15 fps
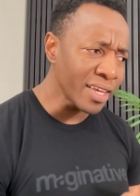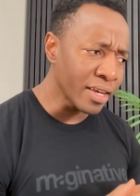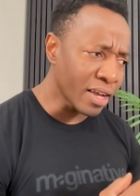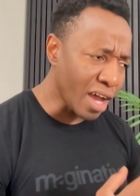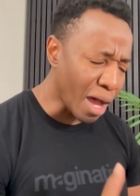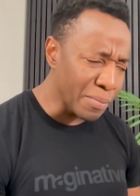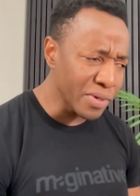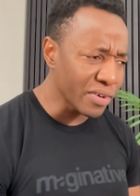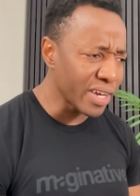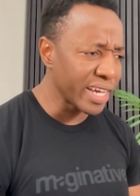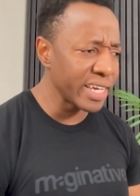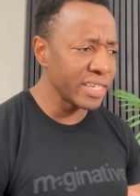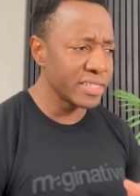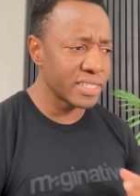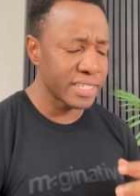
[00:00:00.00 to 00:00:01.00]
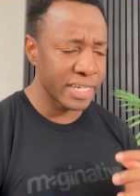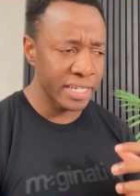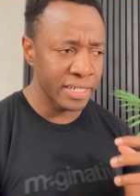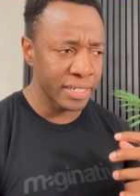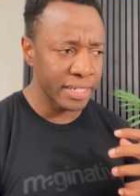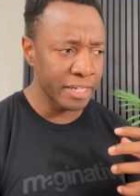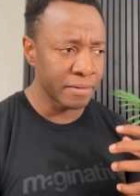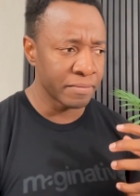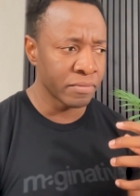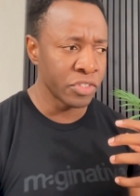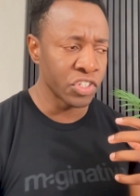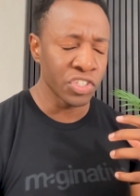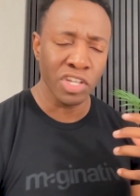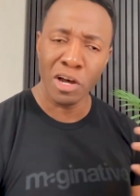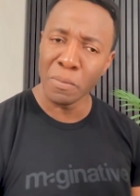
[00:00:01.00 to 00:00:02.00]
copyrights and um,
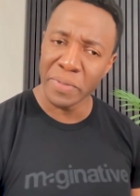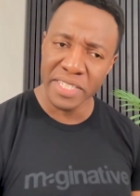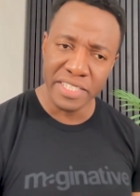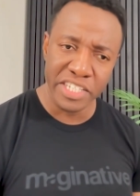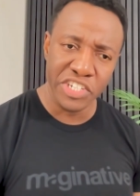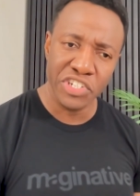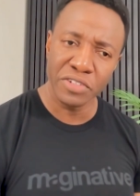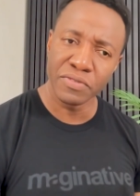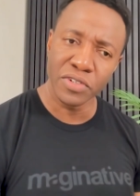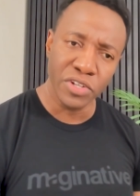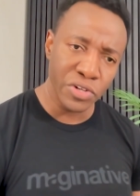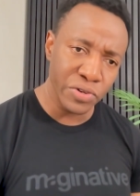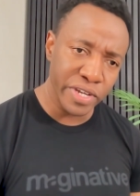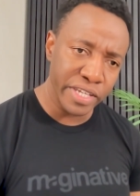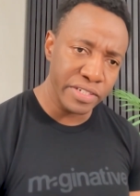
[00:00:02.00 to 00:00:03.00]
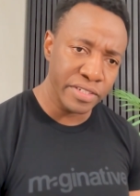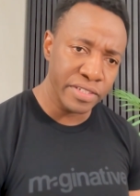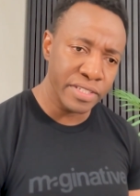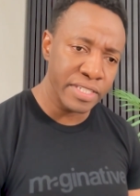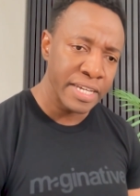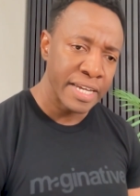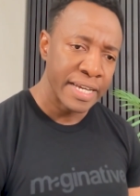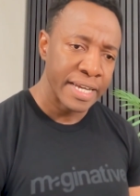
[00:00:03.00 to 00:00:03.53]
just compensation for creators.